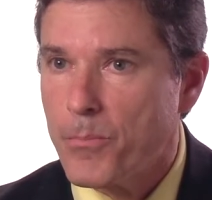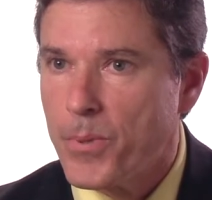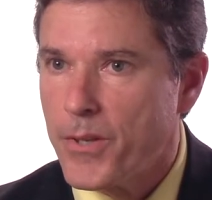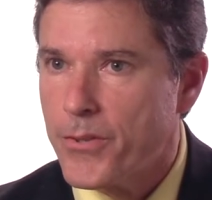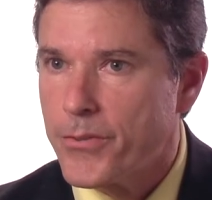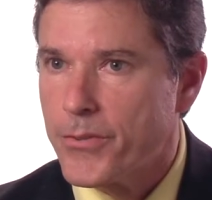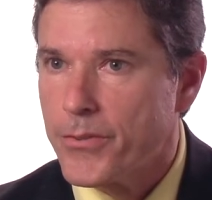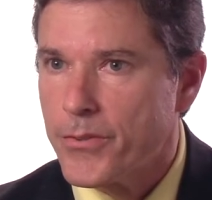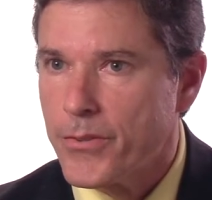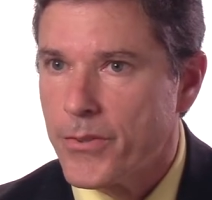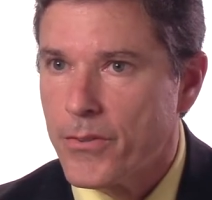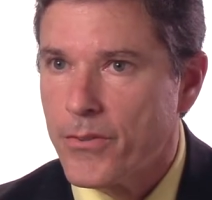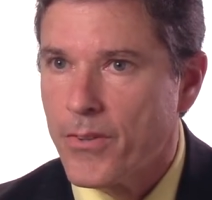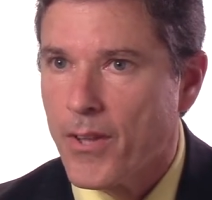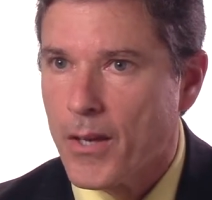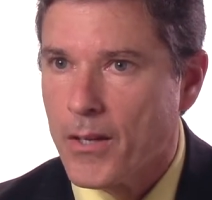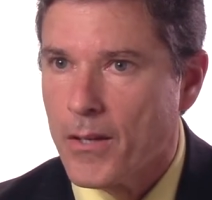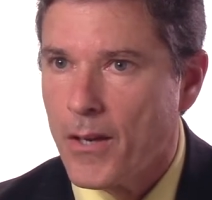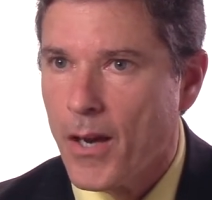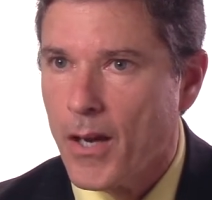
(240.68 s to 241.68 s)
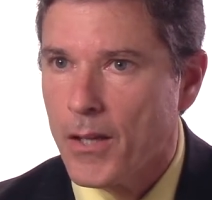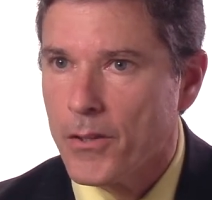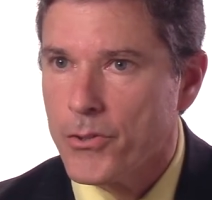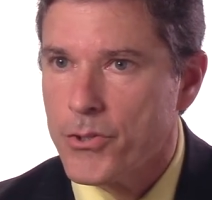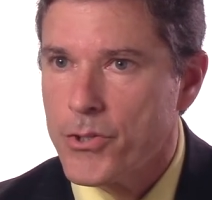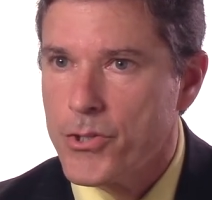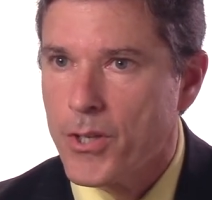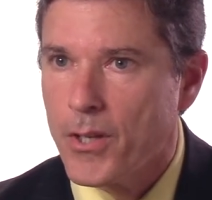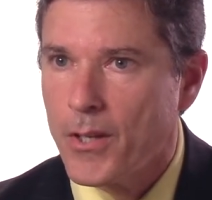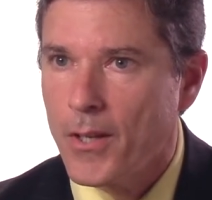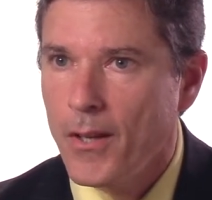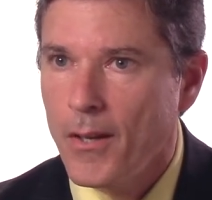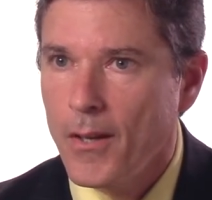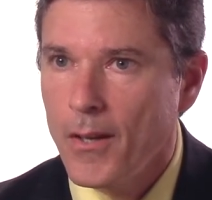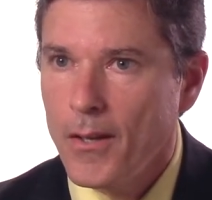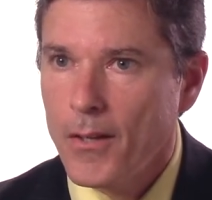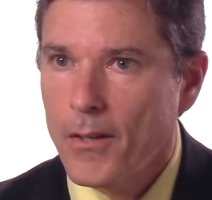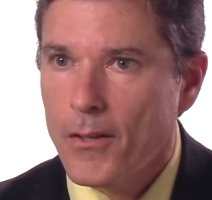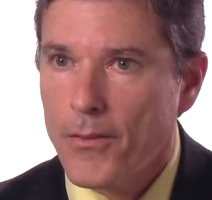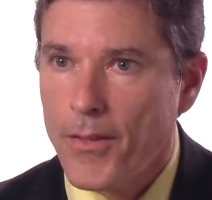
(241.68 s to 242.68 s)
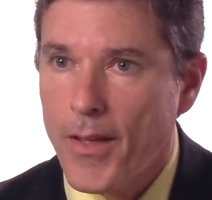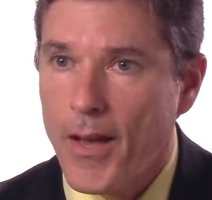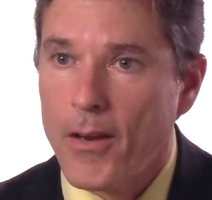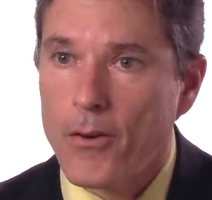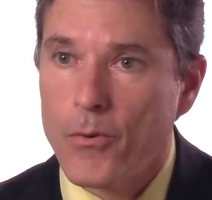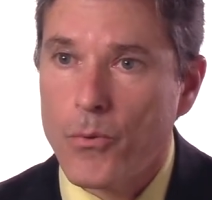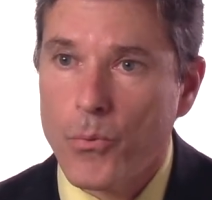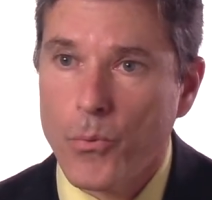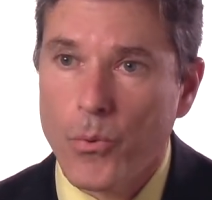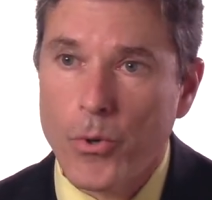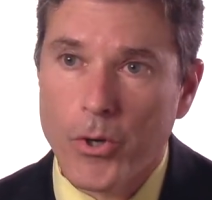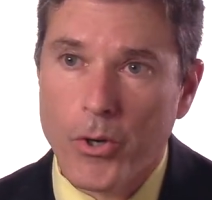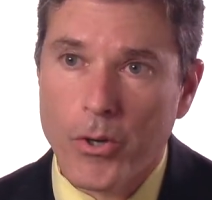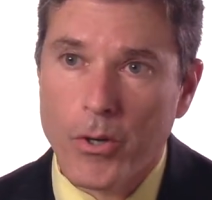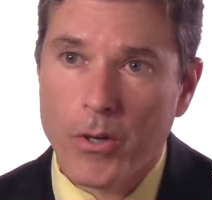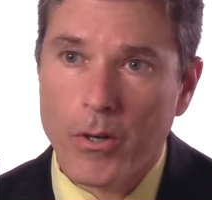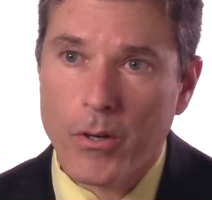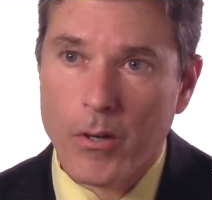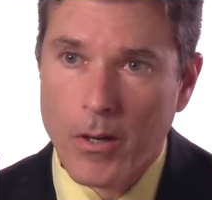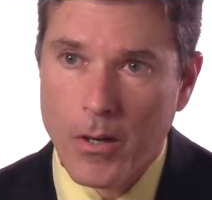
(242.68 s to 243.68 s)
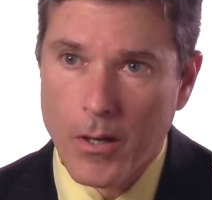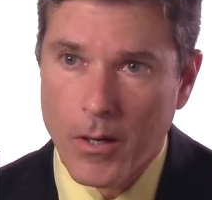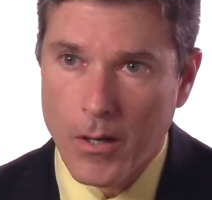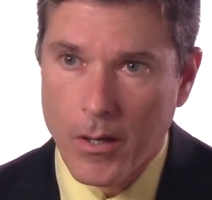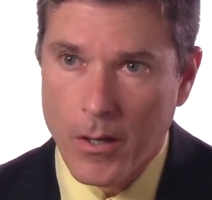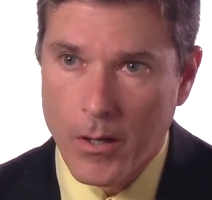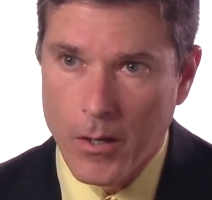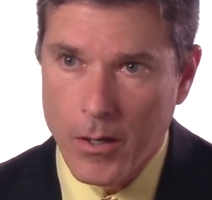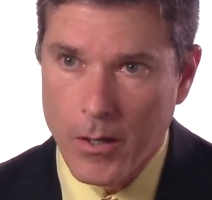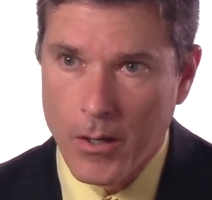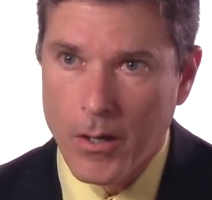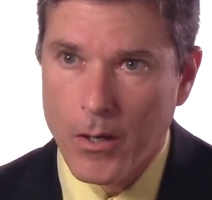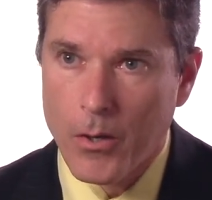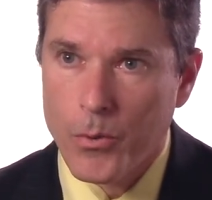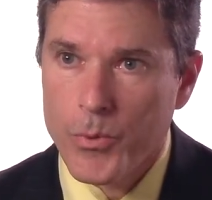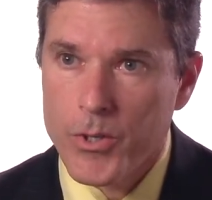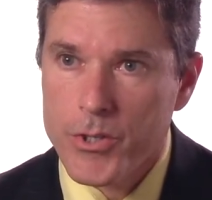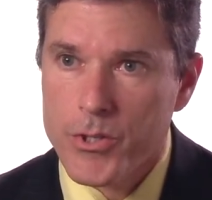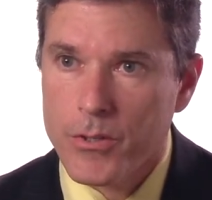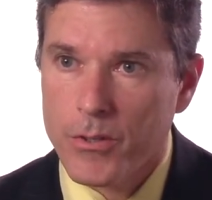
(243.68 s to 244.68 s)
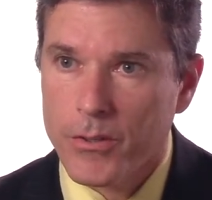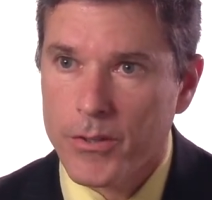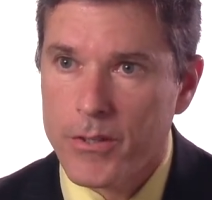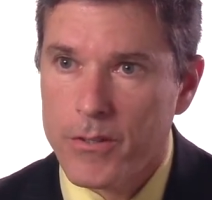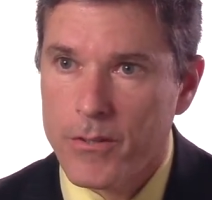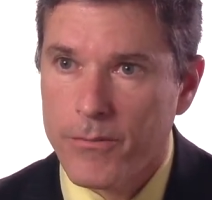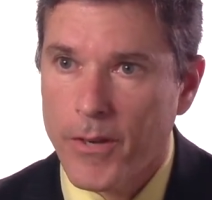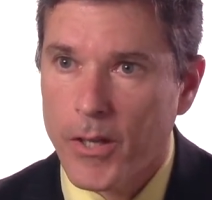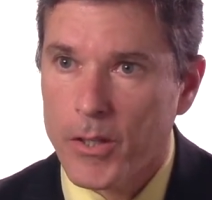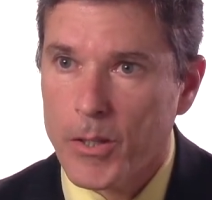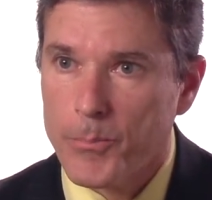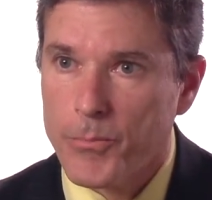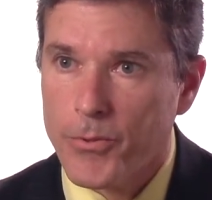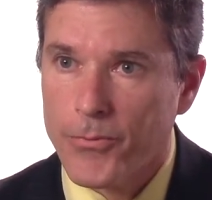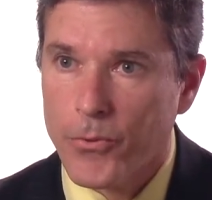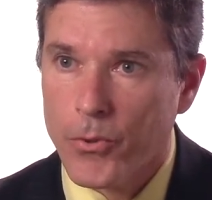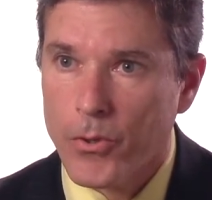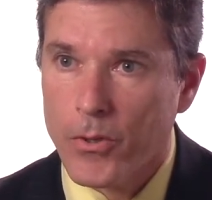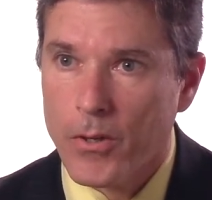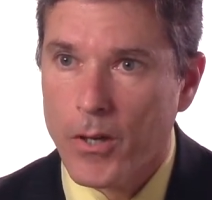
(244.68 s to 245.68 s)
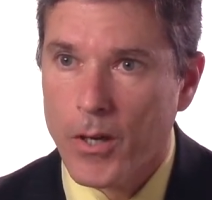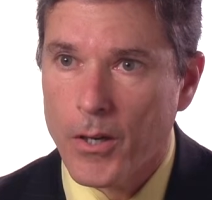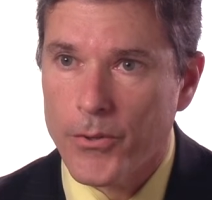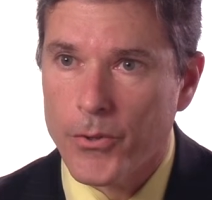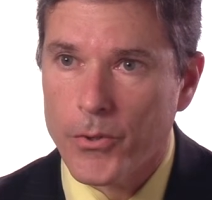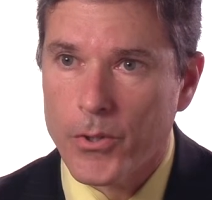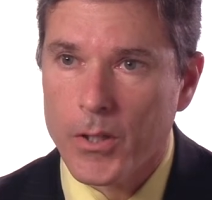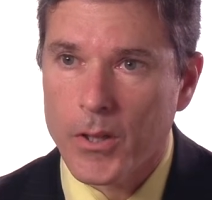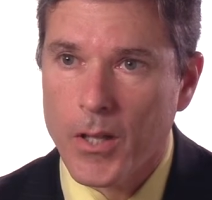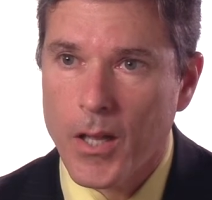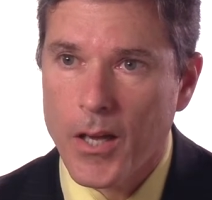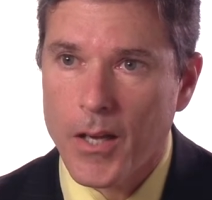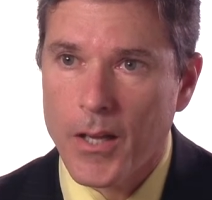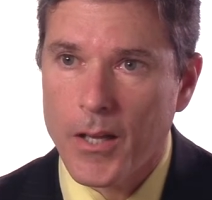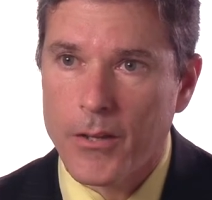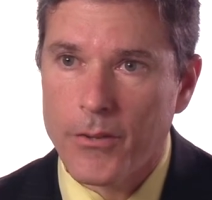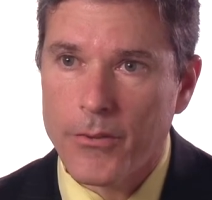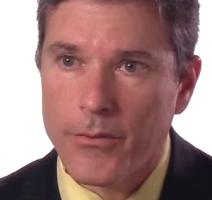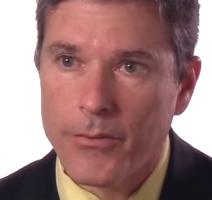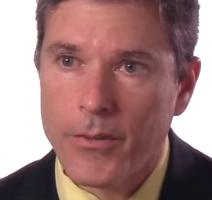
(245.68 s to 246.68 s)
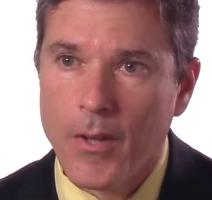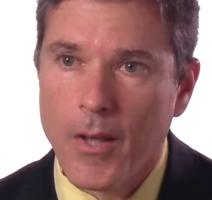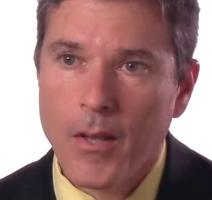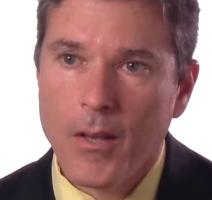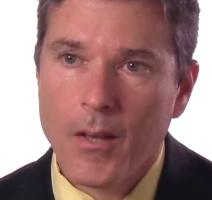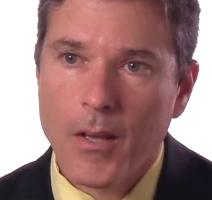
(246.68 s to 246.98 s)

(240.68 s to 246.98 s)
and pieces of the technology that were originally developed for other clients,